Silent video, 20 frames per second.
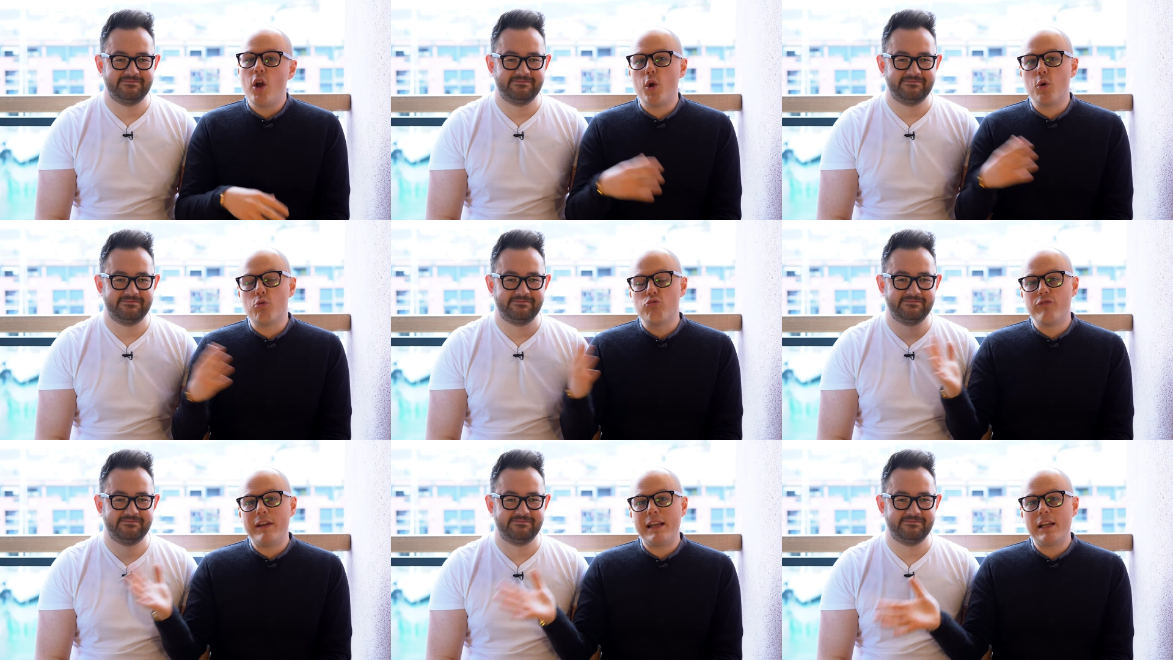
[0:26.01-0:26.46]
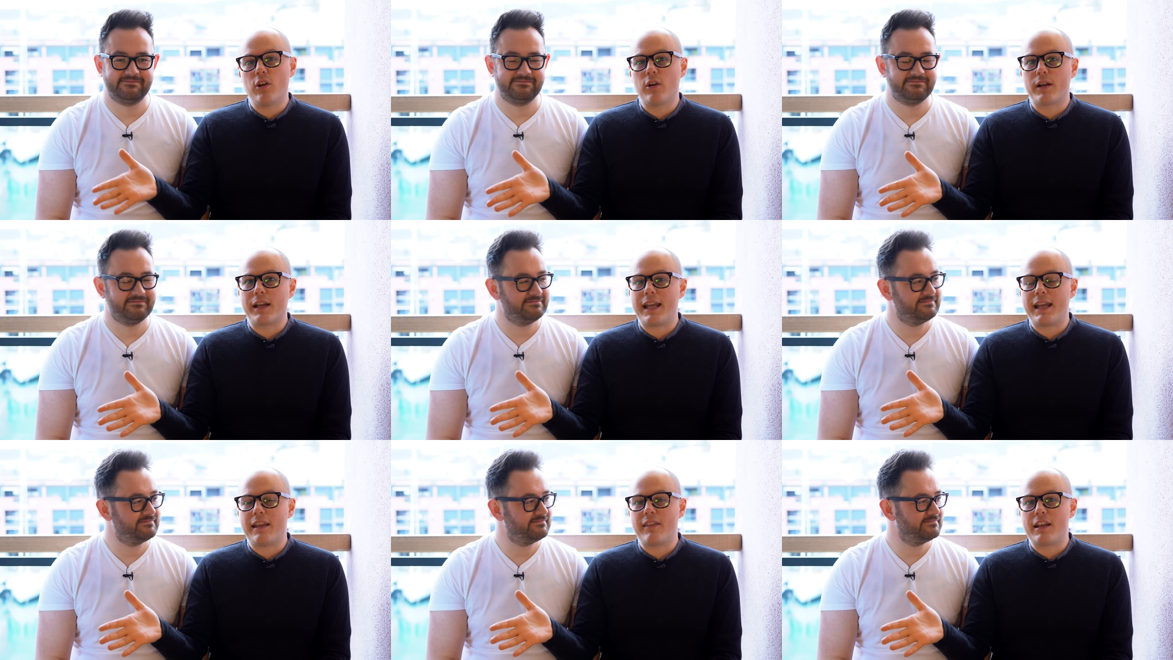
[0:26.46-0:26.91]
Speaker 1: who
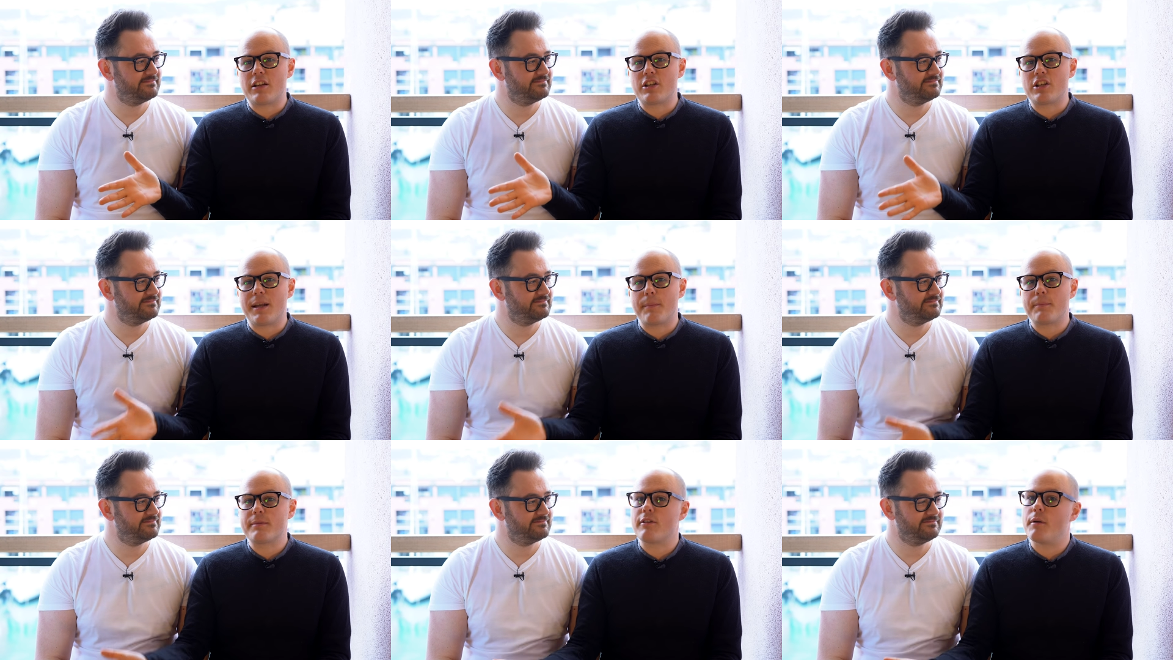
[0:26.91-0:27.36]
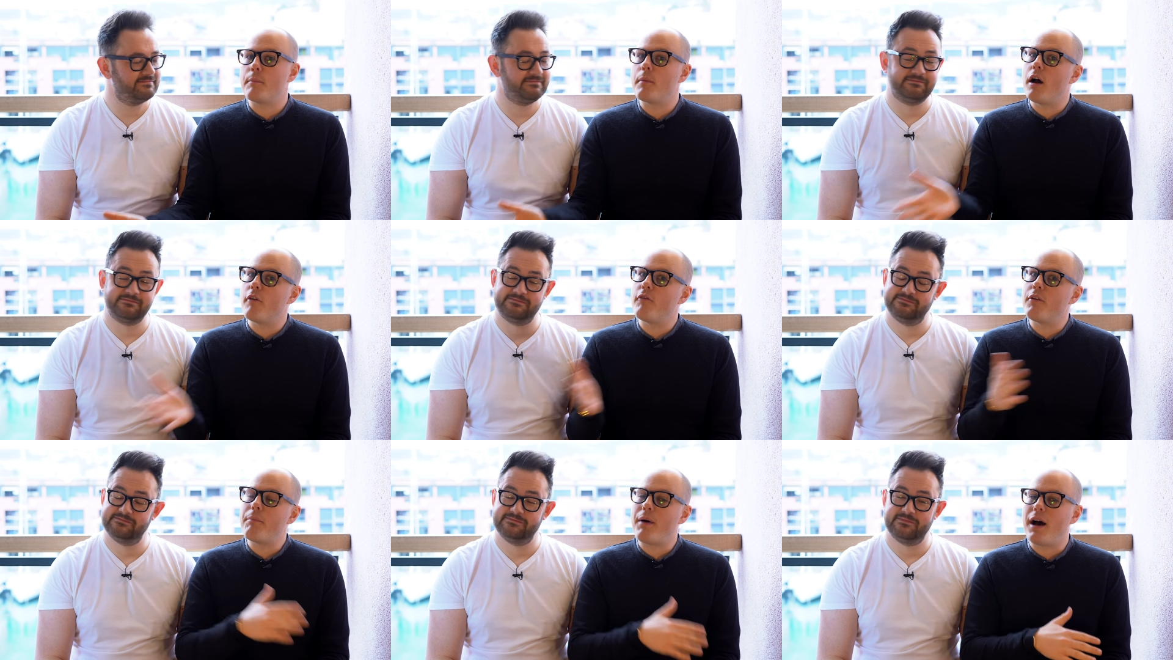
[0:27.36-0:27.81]
relocate their ships from
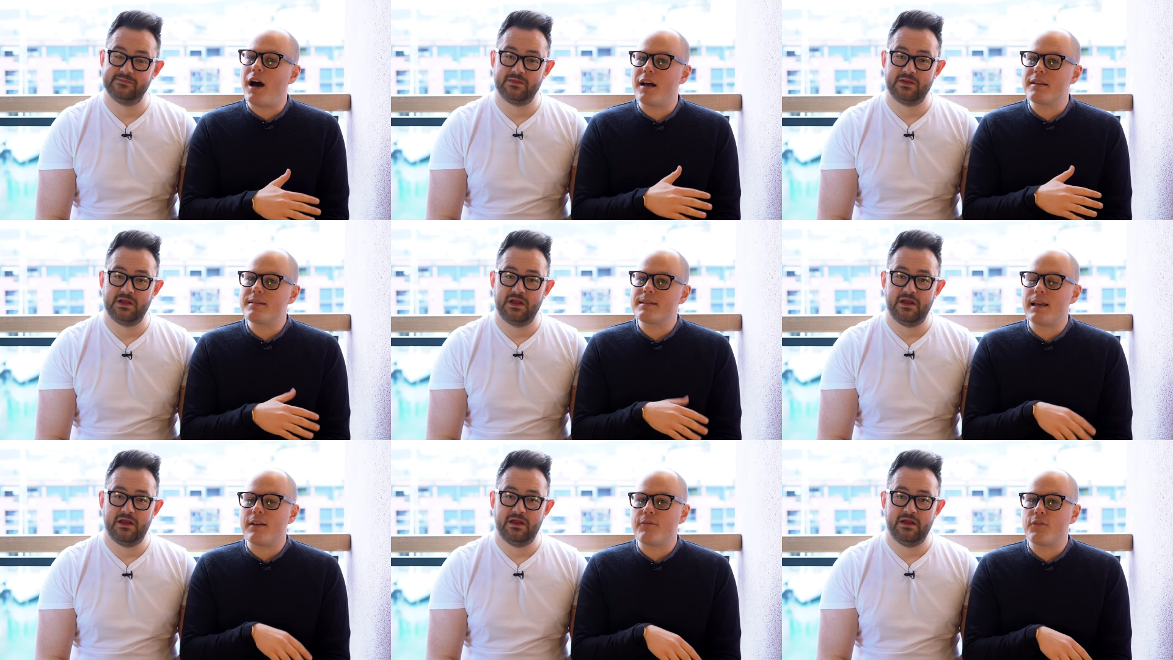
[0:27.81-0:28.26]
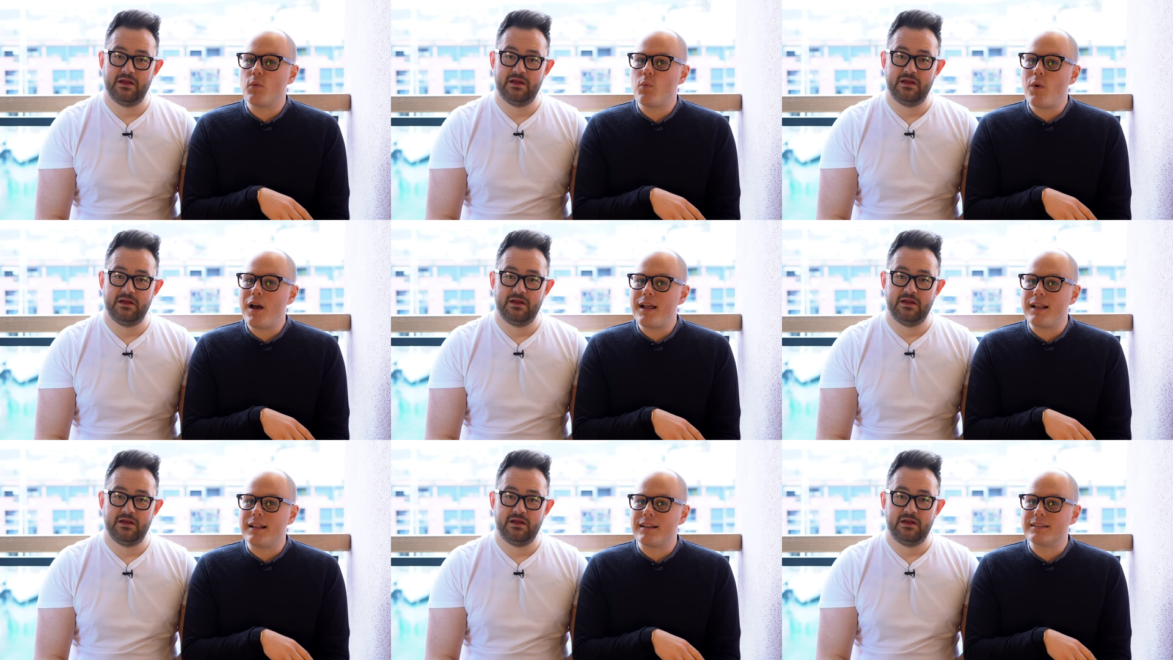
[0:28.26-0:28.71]
other parts of the
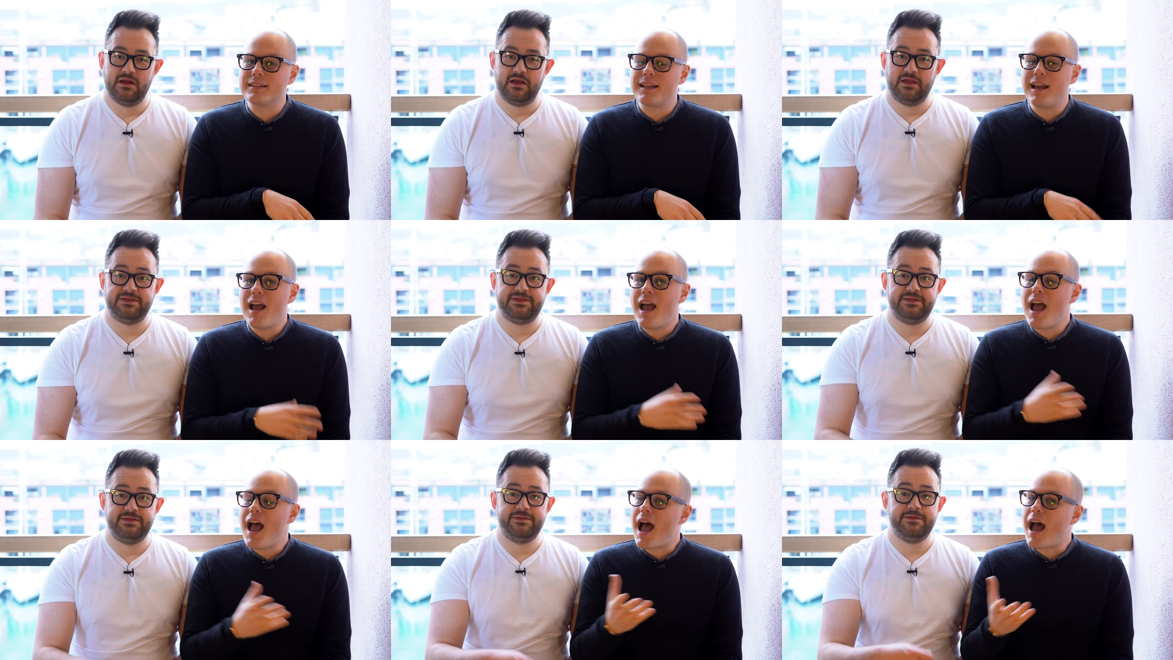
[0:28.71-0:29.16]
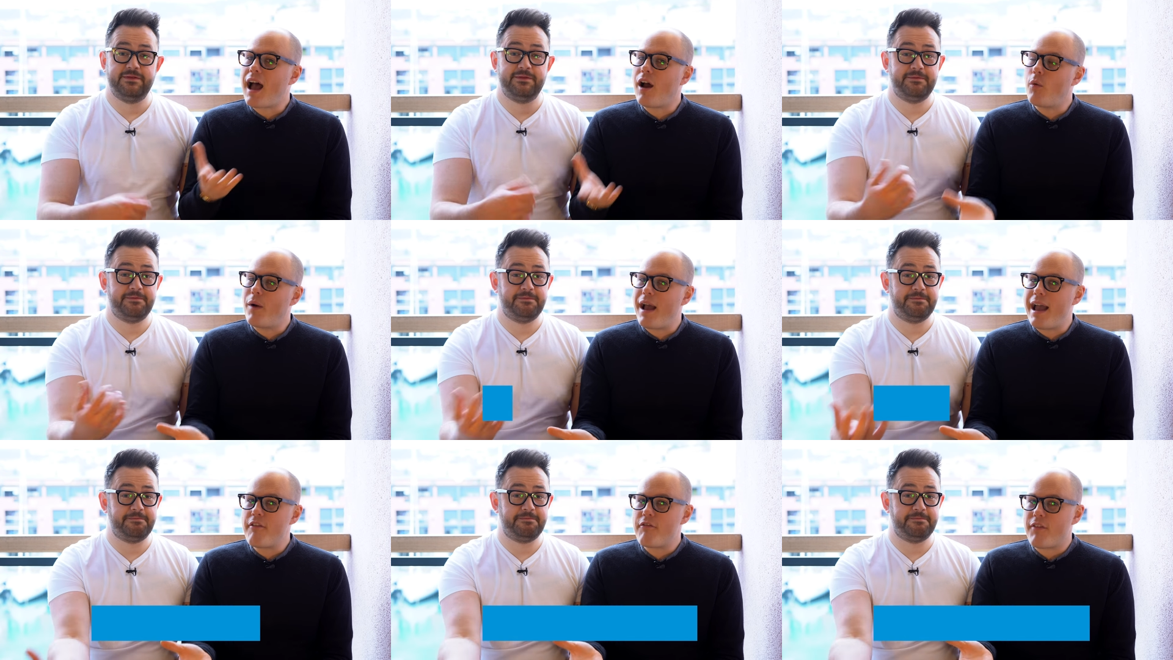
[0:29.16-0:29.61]
world.
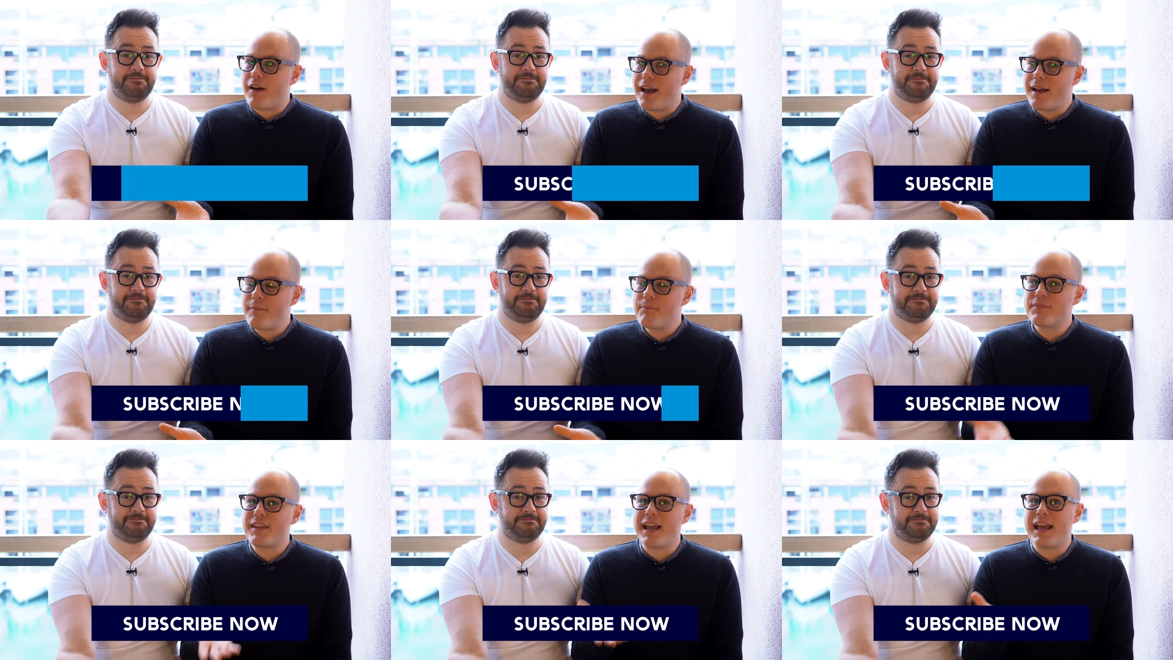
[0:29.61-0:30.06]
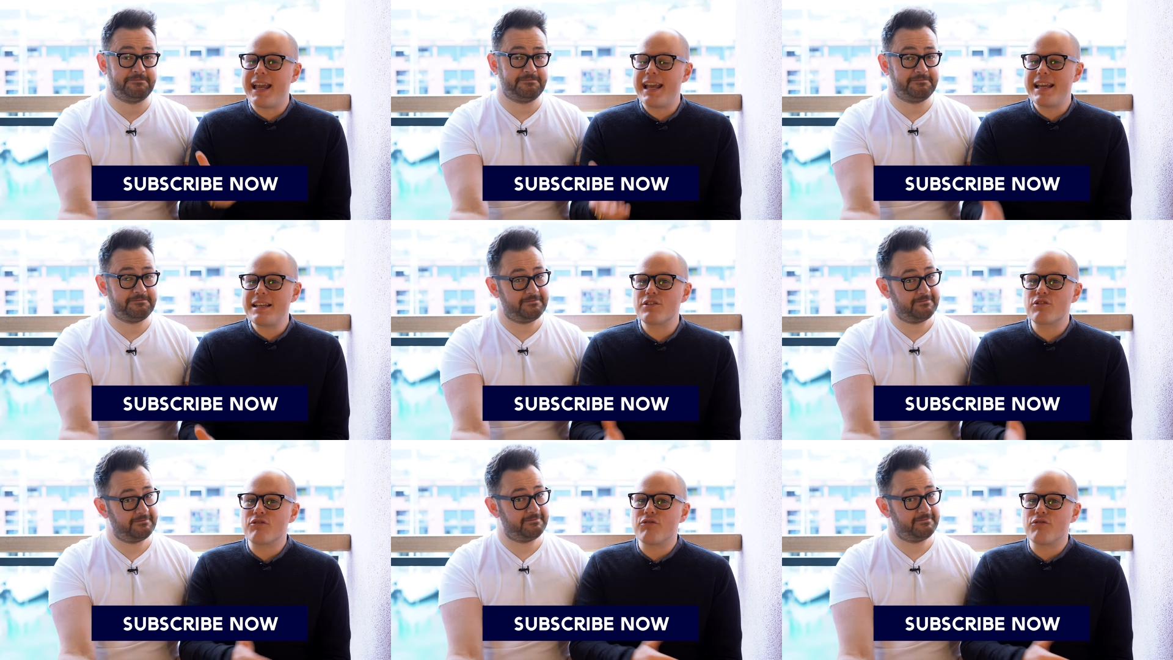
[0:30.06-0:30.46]
However, there is